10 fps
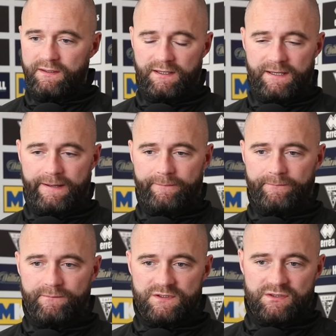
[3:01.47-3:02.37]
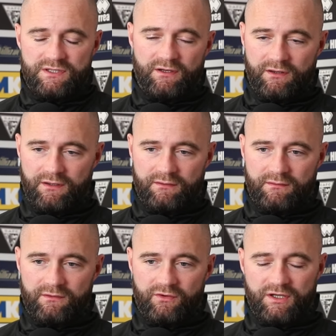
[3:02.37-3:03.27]
So it's another
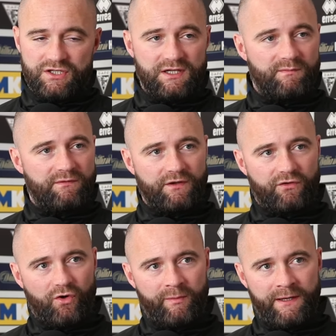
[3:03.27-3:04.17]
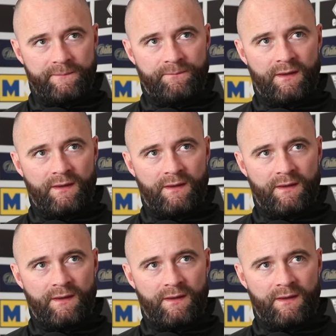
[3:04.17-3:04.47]
good achievement for Tommy.